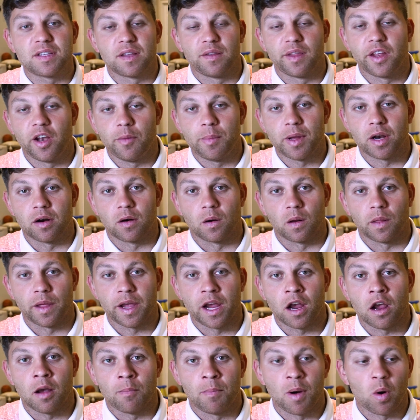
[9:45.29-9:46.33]
a little bit
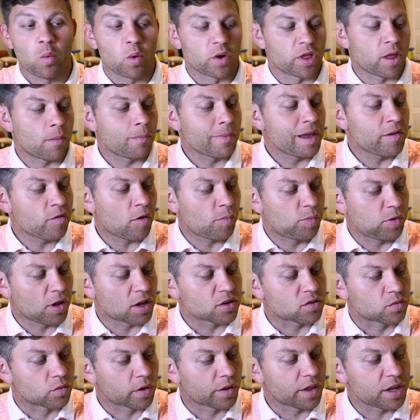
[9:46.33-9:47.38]
earlier, but where the Mevo
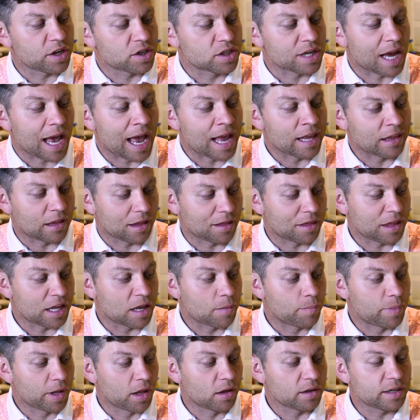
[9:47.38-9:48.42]
Plus really shines is the
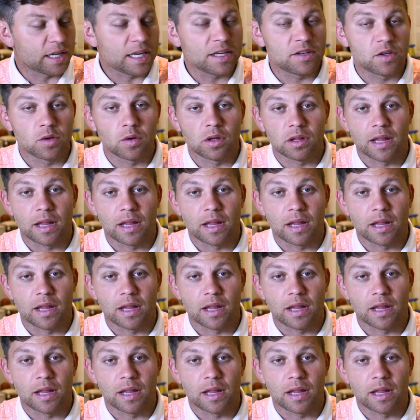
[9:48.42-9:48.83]
ability to